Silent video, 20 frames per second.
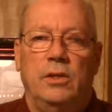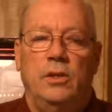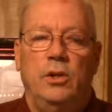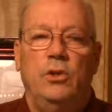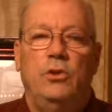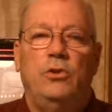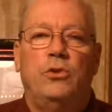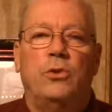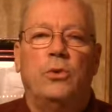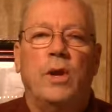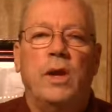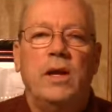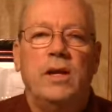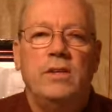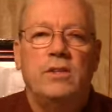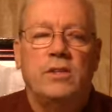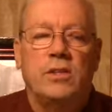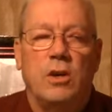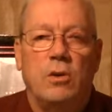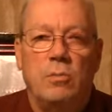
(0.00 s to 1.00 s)
You
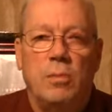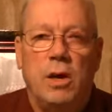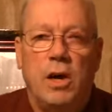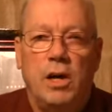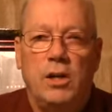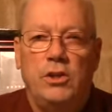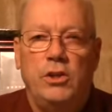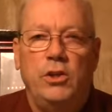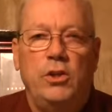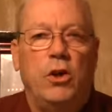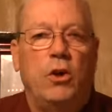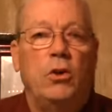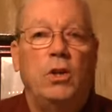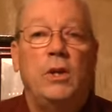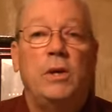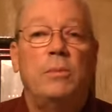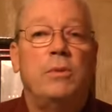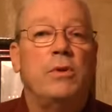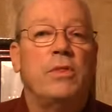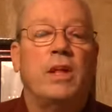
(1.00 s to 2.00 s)
drink so much, you don't
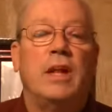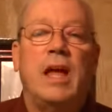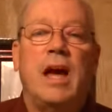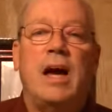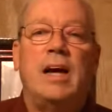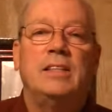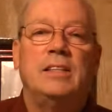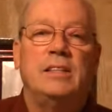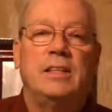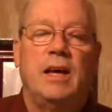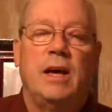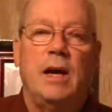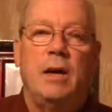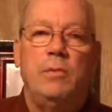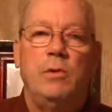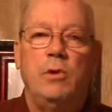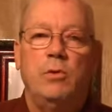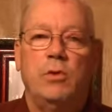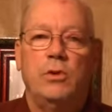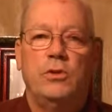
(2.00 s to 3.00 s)
remember the last
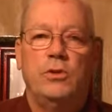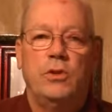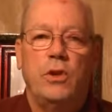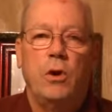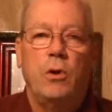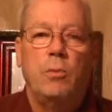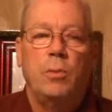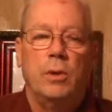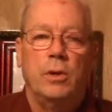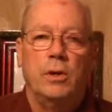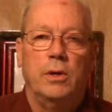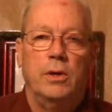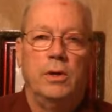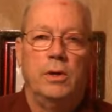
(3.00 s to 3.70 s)
time you were sober.